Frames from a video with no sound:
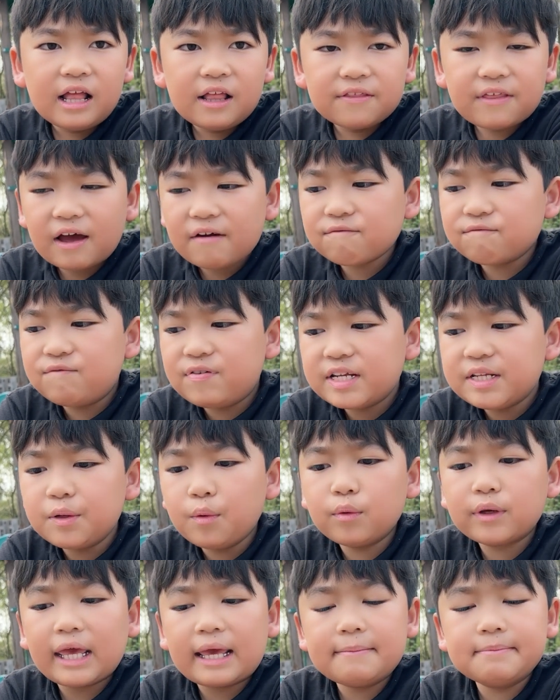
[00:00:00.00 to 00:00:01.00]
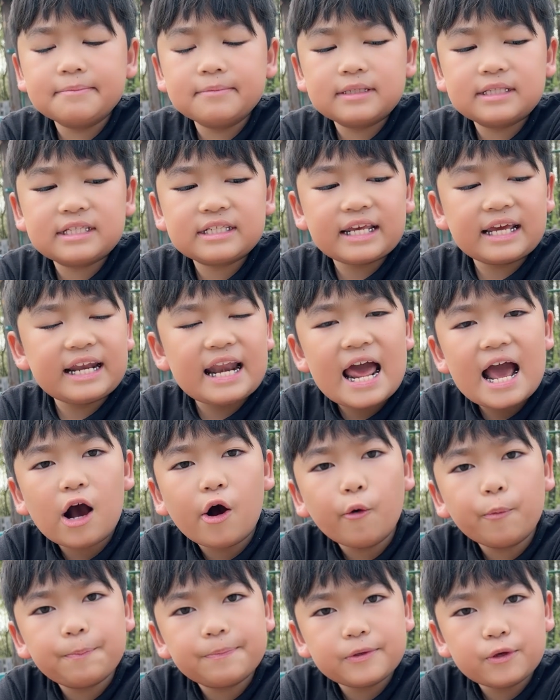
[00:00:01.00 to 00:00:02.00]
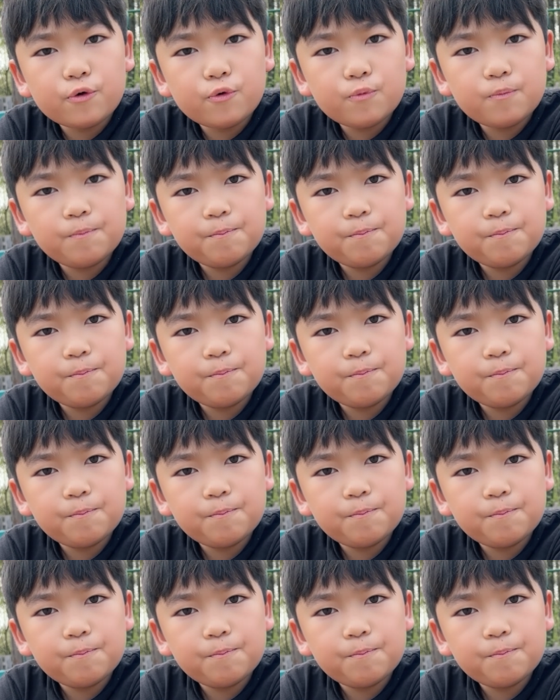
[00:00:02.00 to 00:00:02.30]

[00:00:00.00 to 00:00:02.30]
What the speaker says: that video games can help you.